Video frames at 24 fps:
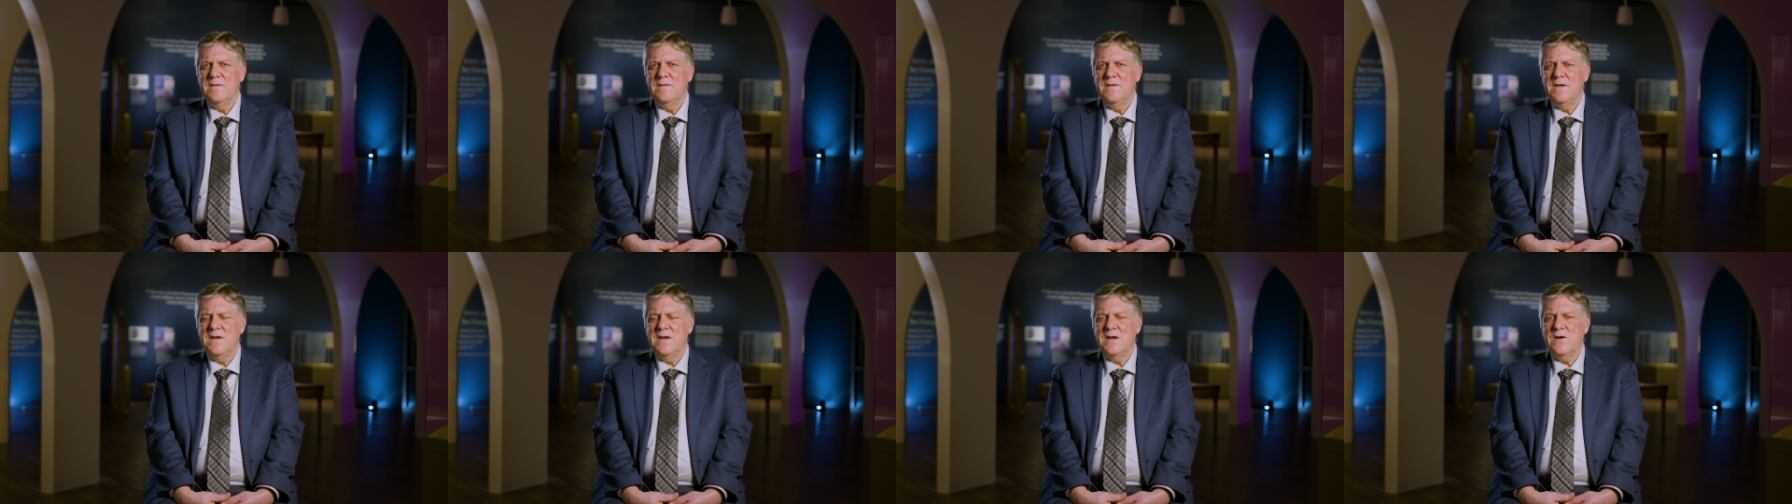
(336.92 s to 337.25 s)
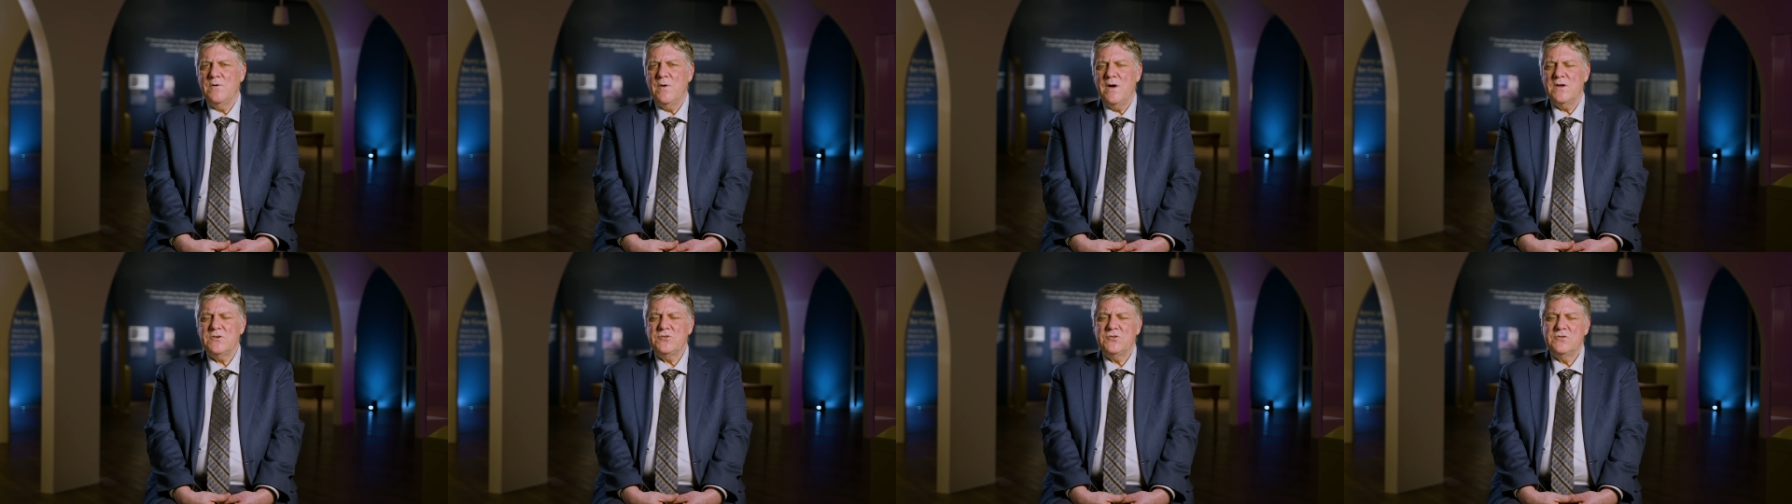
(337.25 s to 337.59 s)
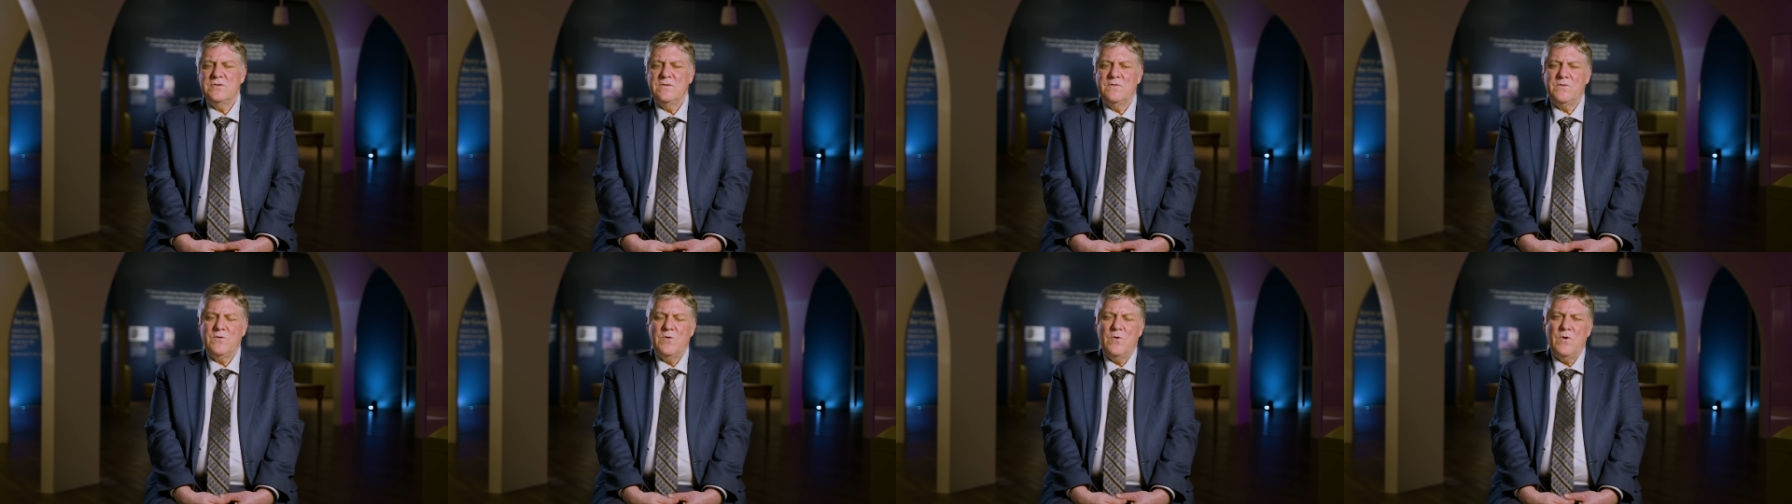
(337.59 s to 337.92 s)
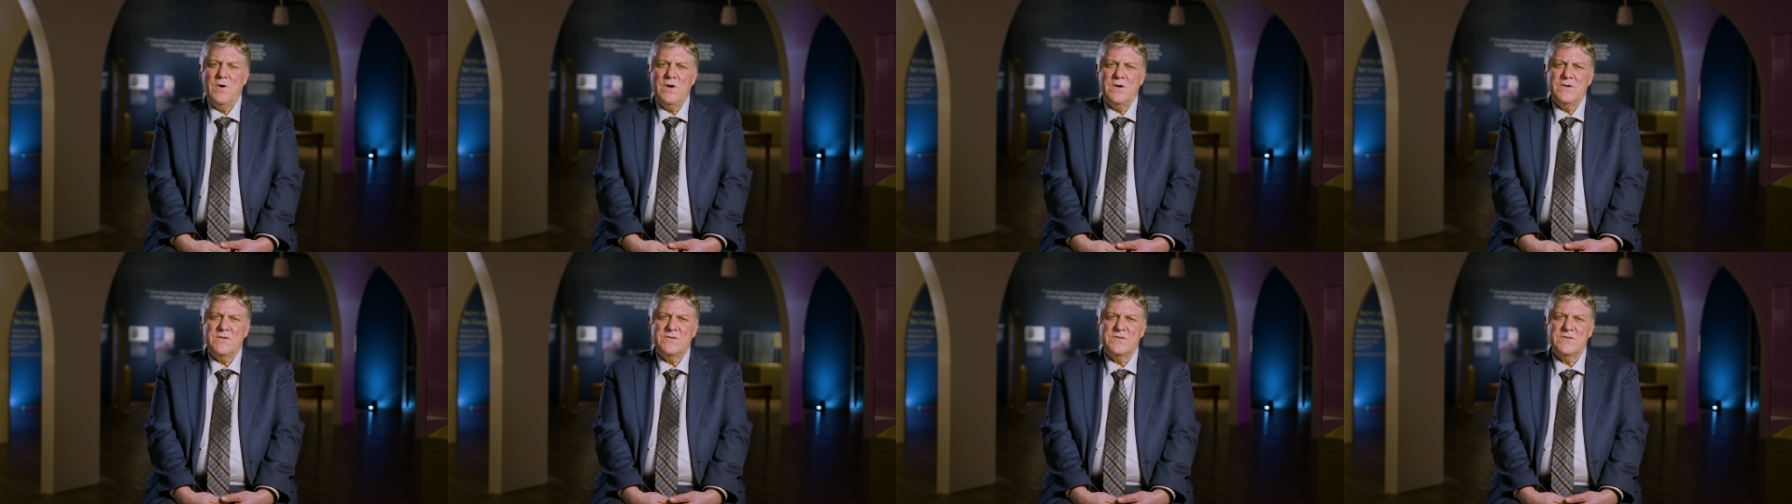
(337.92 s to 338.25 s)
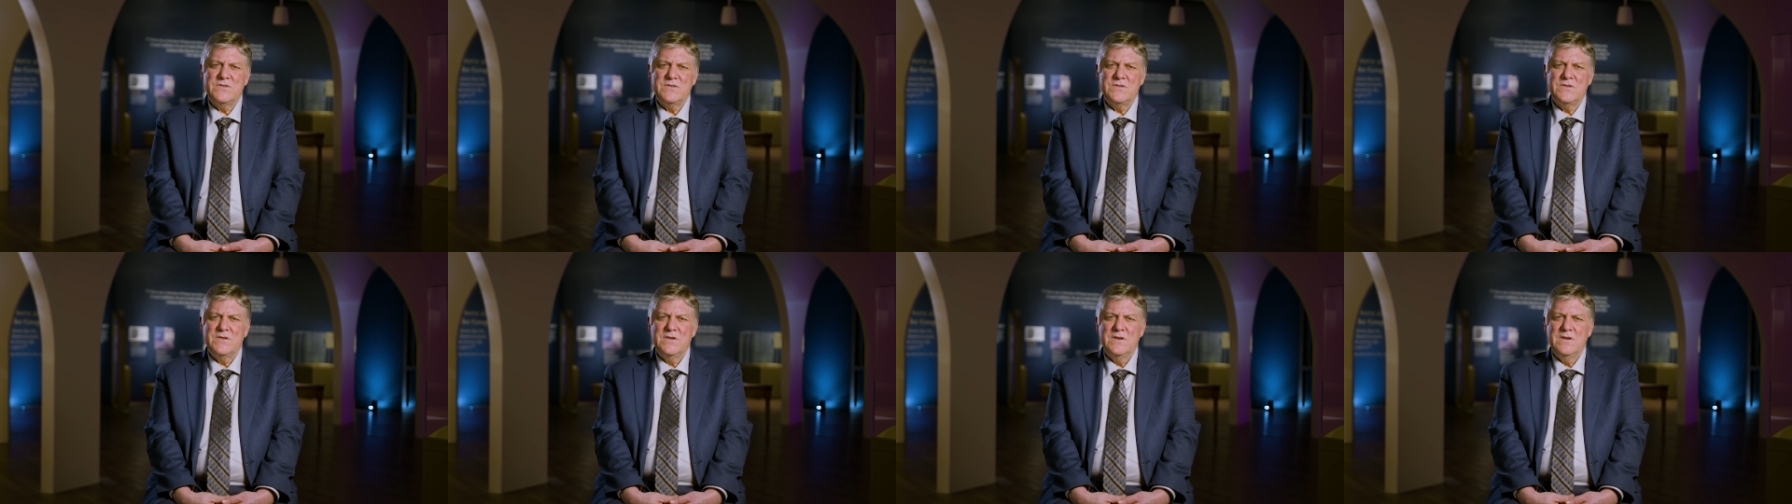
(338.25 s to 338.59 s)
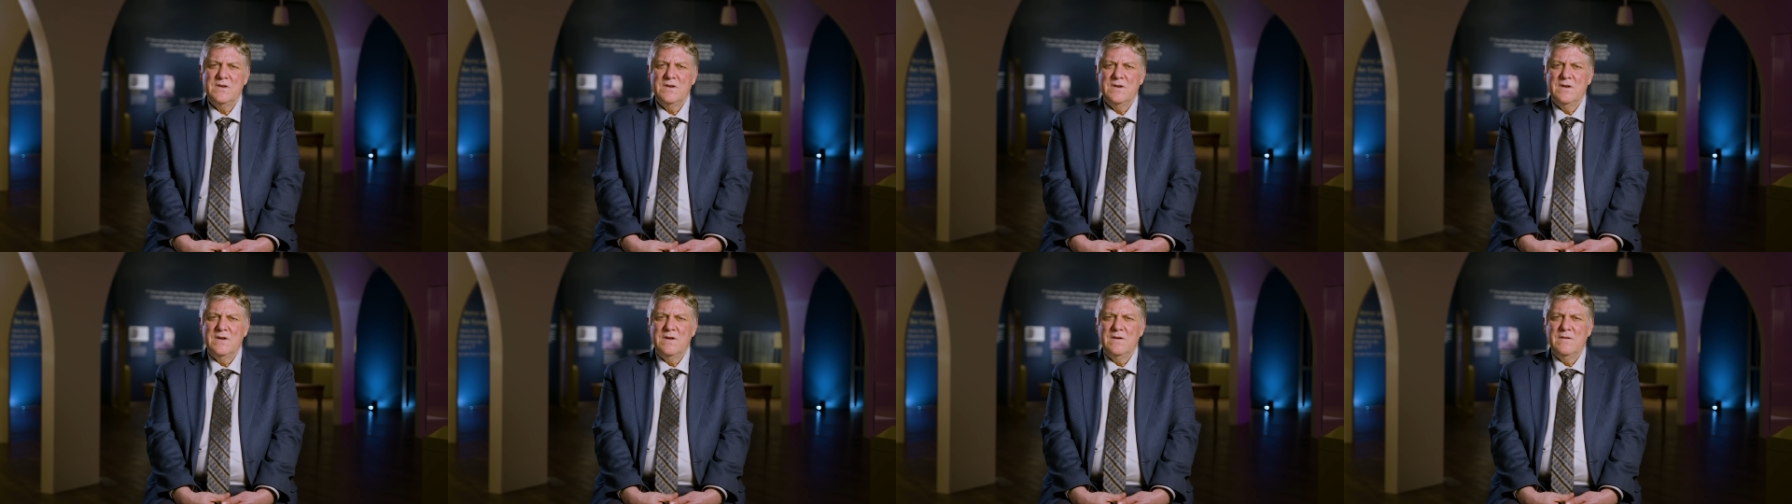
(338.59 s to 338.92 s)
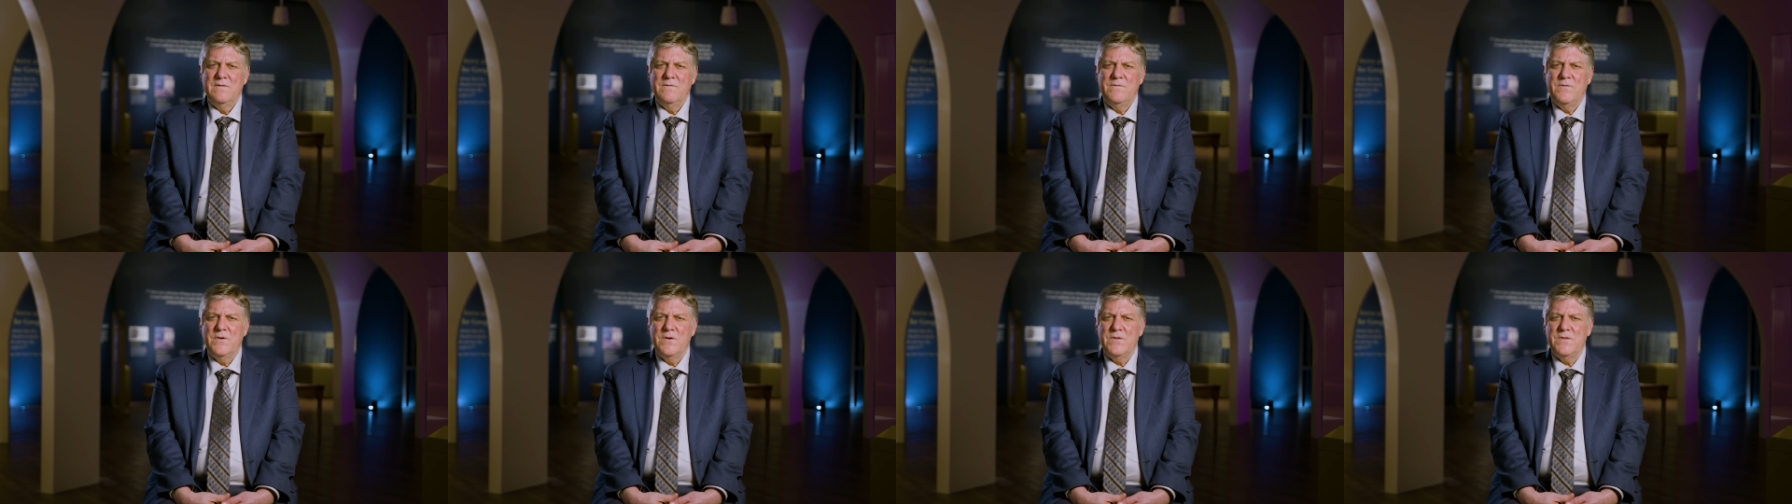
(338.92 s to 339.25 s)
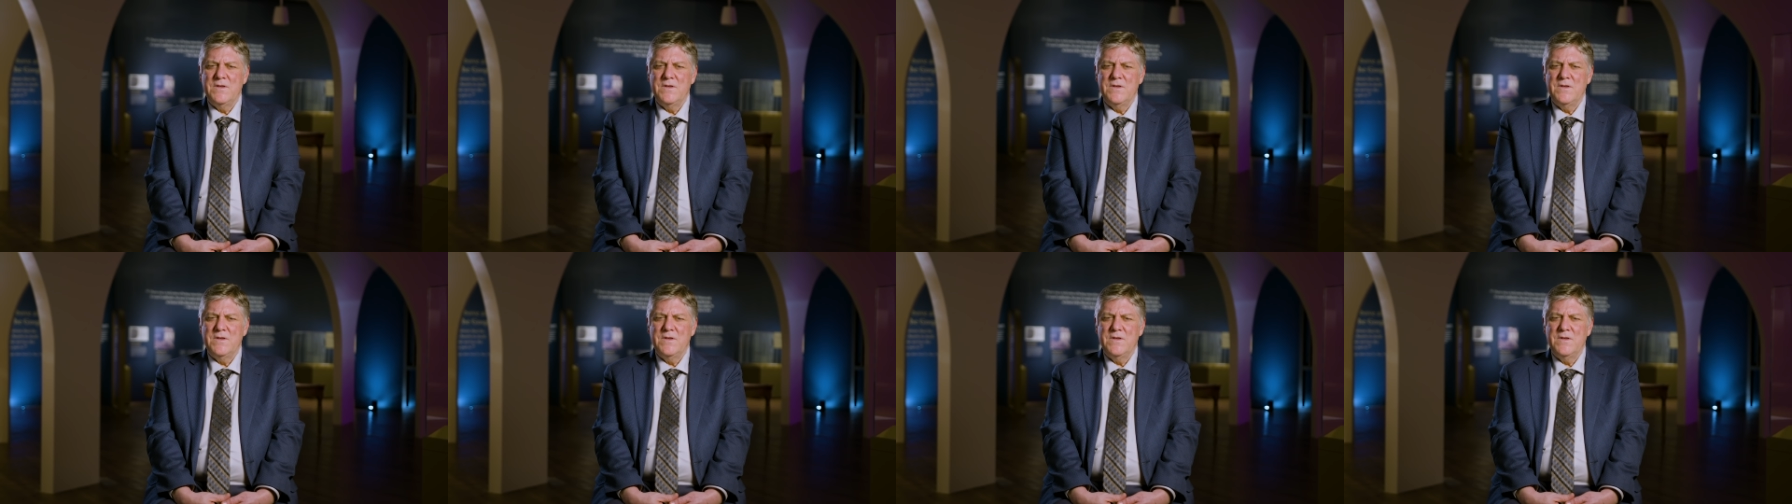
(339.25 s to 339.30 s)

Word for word: the question, of course, for